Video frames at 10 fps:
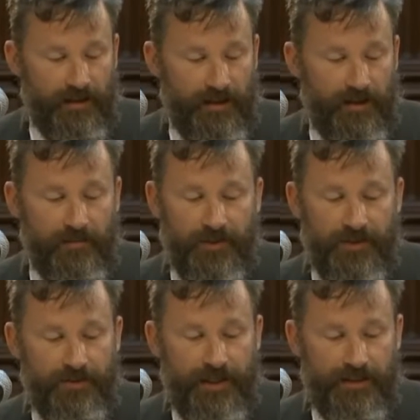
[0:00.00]
a harmless
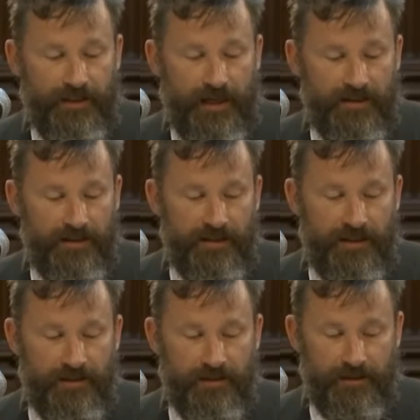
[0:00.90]
trace gas
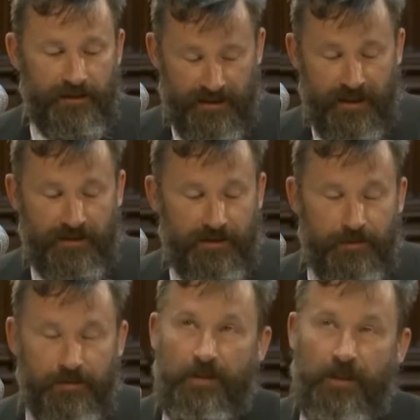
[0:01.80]
essential to
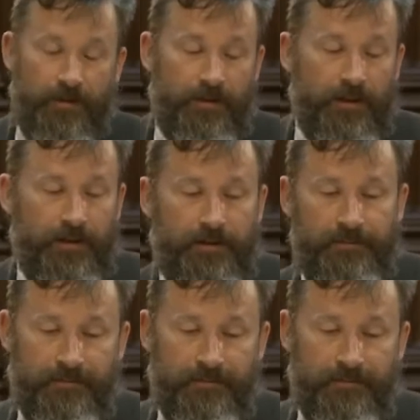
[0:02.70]
all life on Earth.